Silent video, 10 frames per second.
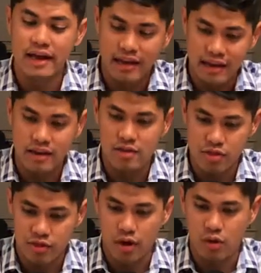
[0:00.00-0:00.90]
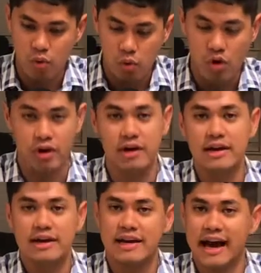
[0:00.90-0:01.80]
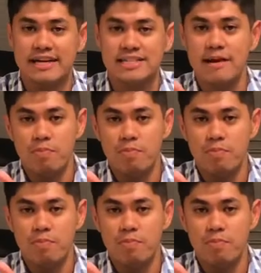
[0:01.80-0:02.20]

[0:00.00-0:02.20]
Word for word: in the work, guys.